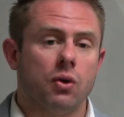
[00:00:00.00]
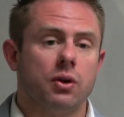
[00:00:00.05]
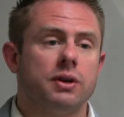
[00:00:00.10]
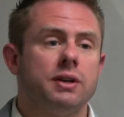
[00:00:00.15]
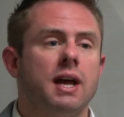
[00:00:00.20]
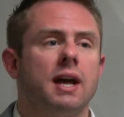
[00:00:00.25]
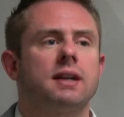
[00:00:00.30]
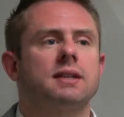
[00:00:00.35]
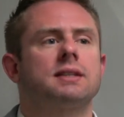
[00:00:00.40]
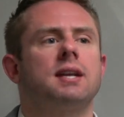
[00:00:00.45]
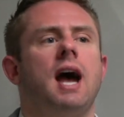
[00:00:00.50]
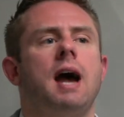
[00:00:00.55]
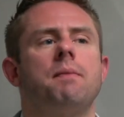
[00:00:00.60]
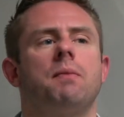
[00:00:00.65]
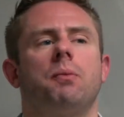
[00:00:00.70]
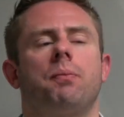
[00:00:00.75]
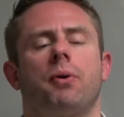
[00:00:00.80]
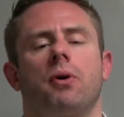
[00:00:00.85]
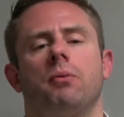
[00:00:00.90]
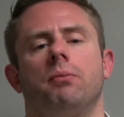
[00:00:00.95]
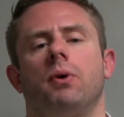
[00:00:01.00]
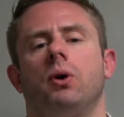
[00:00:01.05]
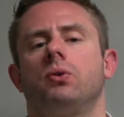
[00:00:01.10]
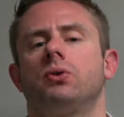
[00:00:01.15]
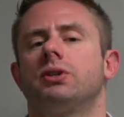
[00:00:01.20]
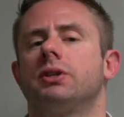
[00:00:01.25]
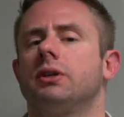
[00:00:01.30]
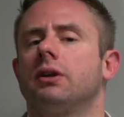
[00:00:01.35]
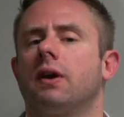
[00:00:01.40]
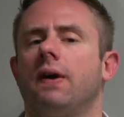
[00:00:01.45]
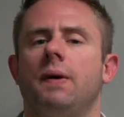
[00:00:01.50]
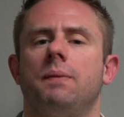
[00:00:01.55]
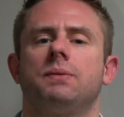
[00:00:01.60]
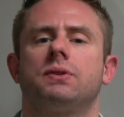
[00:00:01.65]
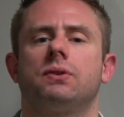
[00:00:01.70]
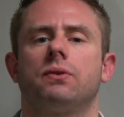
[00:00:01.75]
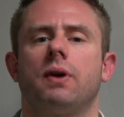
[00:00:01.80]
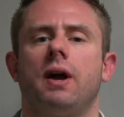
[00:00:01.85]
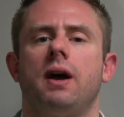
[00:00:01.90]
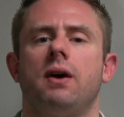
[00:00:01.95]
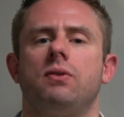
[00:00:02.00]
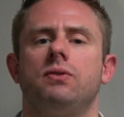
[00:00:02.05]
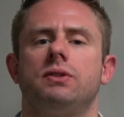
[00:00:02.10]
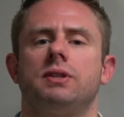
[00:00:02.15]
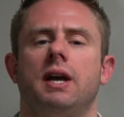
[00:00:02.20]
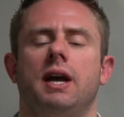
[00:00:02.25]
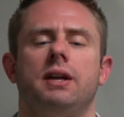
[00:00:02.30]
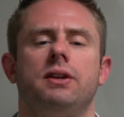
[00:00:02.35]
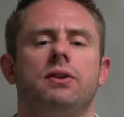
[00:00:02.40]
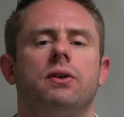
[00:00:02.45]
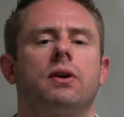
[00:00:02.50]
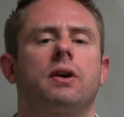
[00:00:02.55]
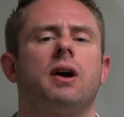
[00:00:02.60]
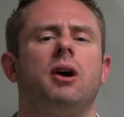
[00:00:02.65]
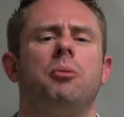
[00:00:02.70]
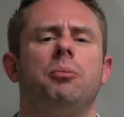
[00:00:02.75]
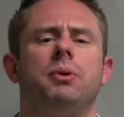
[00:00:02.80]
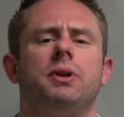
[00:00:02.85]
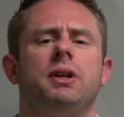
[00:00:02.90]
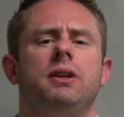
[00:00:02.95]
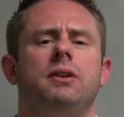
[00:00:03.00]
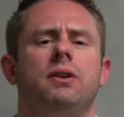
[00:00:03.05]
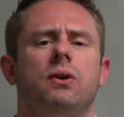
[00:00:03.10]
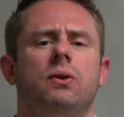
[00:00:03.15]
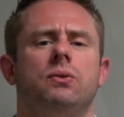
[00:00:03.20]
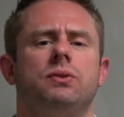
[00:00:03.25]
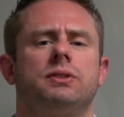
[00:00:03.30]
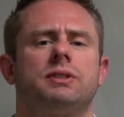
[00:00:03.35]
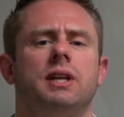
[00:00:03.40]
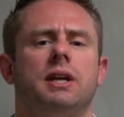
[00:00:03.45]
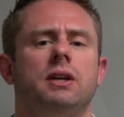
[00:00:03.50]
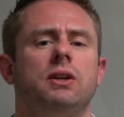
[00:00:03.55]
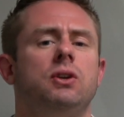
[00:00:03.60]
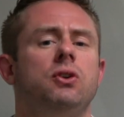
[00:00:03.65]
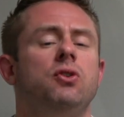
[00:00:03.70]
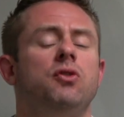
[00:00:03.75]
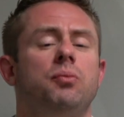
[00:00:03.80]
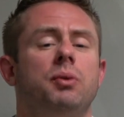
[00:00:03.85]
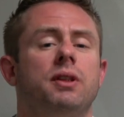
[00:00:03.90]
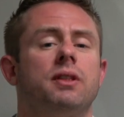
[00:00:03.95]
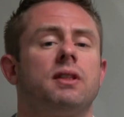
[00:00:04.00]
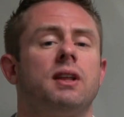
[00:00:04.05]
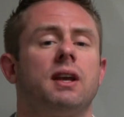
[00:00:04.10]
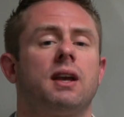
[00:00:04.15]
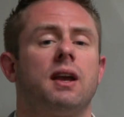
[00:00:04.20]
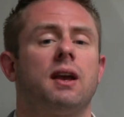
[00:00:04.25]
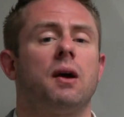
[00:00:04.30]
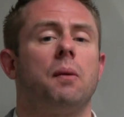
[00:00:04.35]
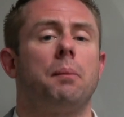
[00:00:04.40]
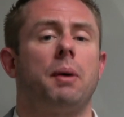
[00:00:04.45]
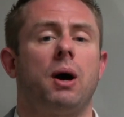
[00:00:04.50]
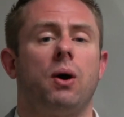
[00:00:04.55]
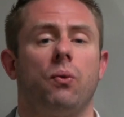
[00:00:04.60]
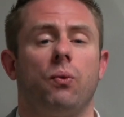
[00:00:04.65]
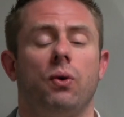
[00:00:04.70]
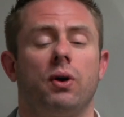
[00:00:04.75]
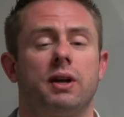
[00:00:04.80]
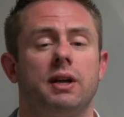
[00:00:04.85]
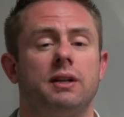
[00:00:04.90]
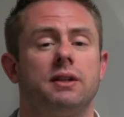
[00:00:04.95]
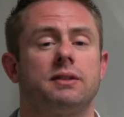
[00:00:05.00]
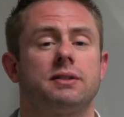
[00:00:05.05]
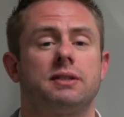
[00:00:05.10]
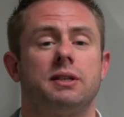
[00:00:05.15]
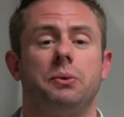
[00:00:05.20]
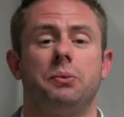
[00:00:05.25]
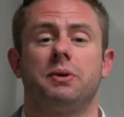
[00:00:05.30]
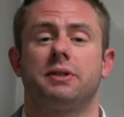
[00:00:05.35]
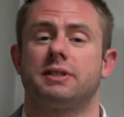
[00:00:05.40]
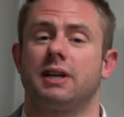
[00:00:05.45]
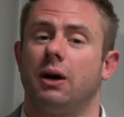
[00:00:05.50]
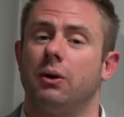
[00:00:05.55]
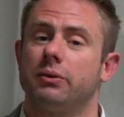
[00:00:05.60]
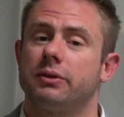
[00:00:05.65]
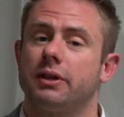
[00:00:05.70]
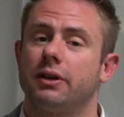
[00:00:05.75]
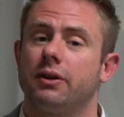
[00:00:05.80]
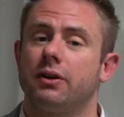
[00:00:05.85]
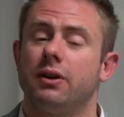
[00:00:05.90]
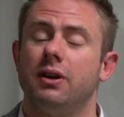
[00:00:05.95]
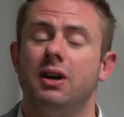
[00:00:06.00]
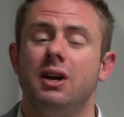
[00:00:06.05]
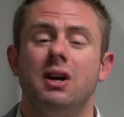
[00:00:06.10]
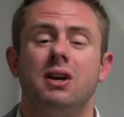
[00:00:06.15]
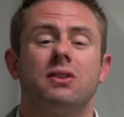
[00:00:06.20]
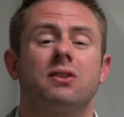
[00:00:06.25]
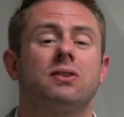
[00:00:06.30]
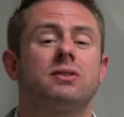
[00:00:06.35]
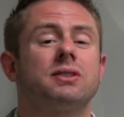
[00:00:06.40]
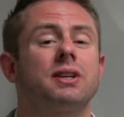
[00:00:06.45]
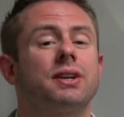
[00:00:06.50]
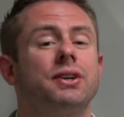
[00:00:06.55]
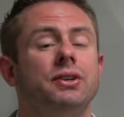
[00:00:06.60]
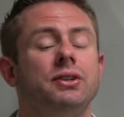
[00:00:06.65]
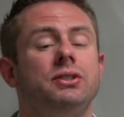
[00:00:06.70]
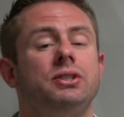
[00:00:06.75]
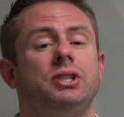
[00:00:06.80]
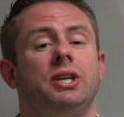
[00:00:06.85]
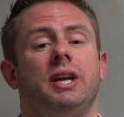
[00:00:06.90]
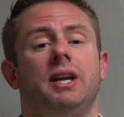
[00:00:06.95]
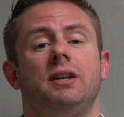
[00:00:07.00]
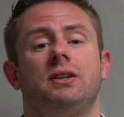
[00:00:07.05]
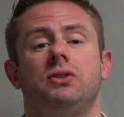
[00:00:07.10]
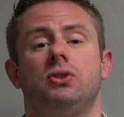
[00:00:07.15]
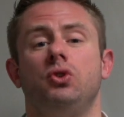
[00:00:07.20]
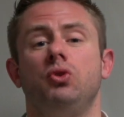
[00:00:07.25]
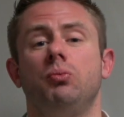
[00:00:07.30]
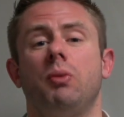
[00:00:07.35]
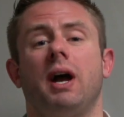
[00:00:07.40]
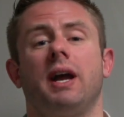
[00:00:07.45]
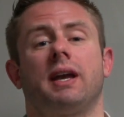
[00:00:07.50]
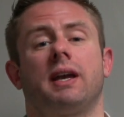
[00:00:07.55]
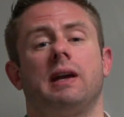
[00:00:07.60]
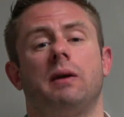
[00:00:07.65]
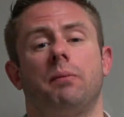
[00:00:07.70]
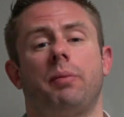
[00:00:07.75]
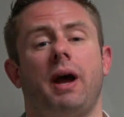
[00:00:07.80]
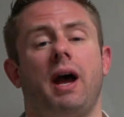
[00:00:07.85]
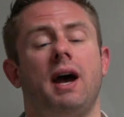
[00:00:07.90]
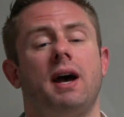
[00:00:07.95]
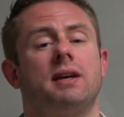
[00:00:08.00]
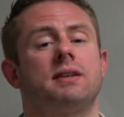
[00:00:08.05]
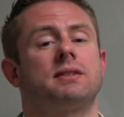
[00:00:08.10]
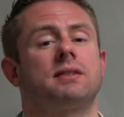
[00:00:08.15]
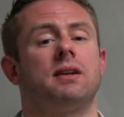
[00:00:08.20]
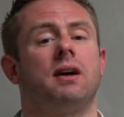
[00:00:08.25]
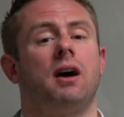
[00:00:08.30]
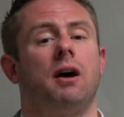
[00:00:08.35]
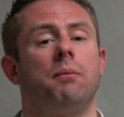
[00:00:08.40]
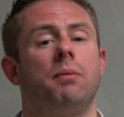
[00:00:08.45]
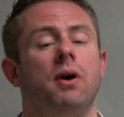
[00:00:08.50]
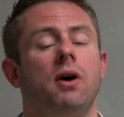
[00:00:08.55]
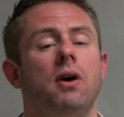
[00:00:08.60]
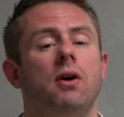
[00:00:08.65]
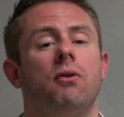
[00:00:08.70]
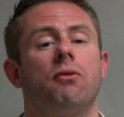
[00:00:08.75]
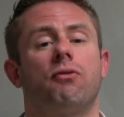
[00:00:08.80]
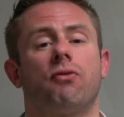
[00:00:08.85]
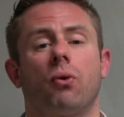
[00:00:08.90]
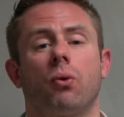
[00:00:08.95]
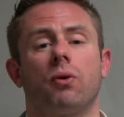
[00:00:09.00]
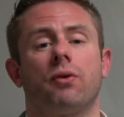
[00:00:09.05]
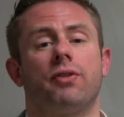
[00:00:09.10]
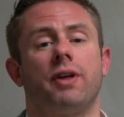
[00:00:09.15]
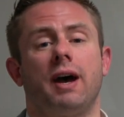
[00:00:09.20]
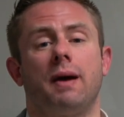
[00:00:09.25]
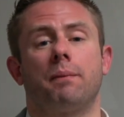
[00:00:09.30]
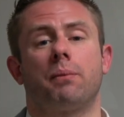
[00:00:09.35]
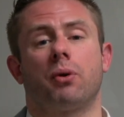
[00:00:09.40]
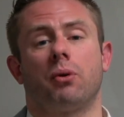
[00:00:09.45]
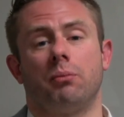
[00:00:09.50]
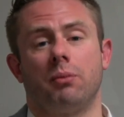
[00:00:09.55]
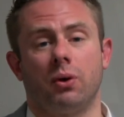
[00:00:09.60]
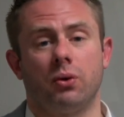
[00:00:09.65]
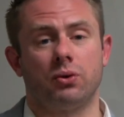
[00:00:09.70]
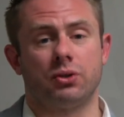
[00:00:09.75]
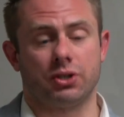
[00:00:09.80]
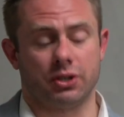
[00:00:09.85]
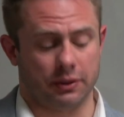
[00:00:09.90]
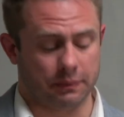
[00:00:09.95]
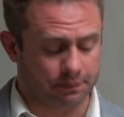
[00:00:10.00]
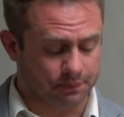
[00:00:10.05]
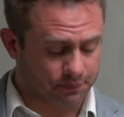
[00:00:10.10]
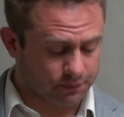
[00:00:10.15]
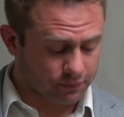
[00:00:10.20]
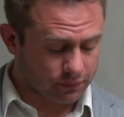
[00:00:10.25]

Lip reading: Next time a promotion comes around and your company knows that you've been thinking about looking to see what's out there, there's a good chance you might get passed up for that promotion.